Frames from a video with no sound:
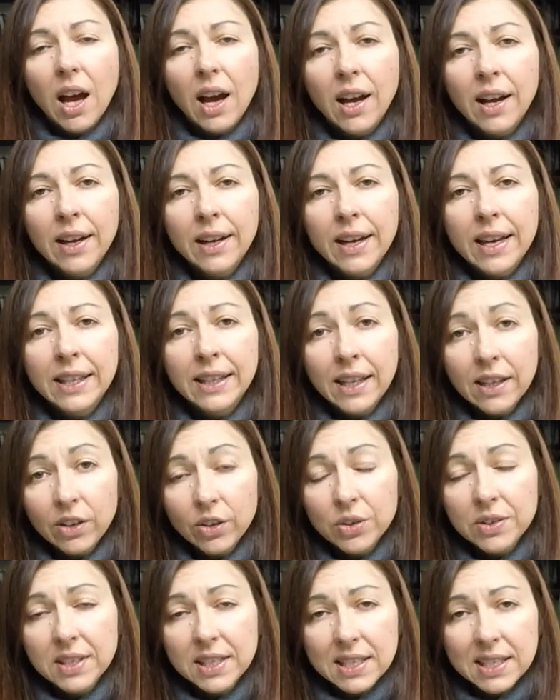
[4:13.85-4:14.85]

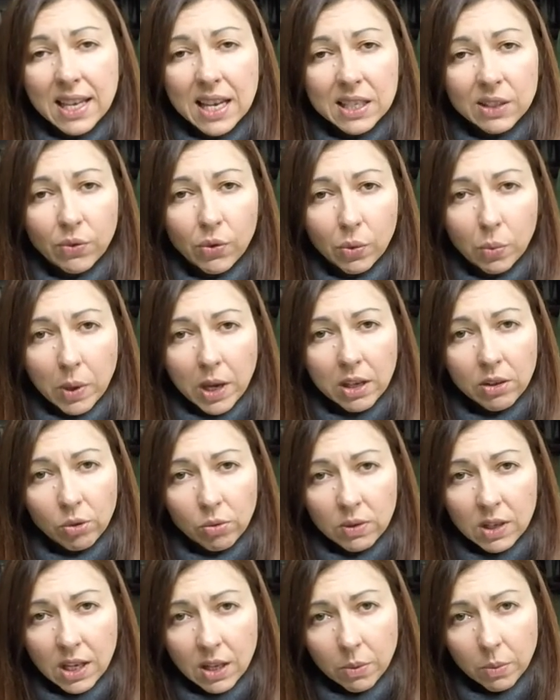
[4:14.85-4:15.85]
another successful way
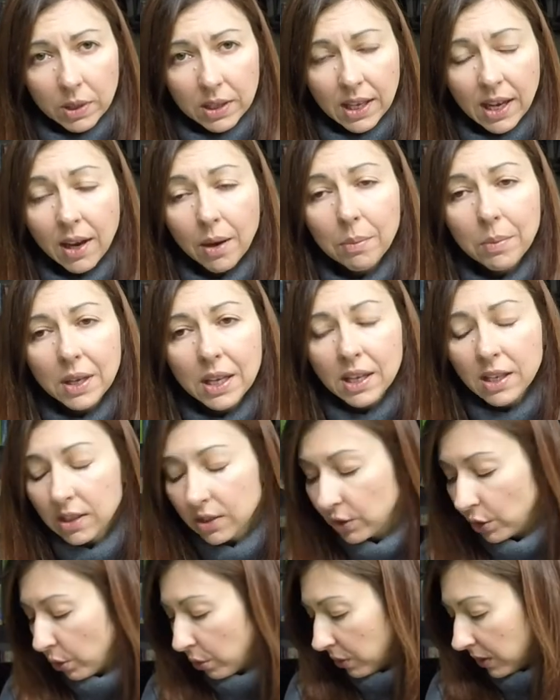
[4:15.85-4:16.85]
to deal with them
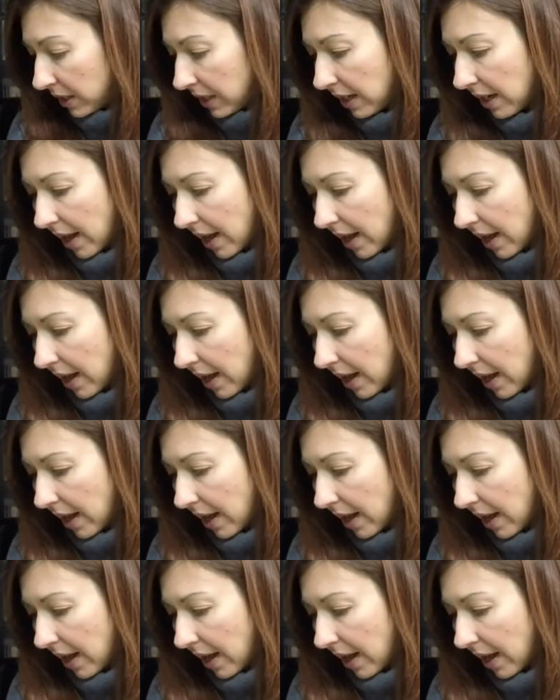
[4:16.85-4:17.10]
is using